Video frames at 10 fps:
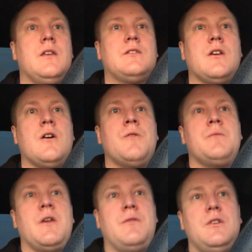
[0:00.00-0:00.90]

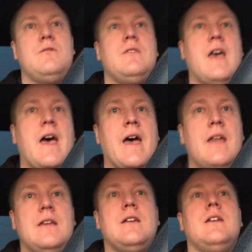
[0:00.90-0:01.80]
So if you do
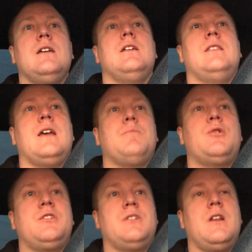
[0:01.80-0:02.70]
that
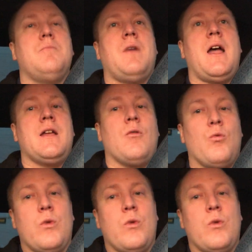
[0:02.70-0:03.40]
puts my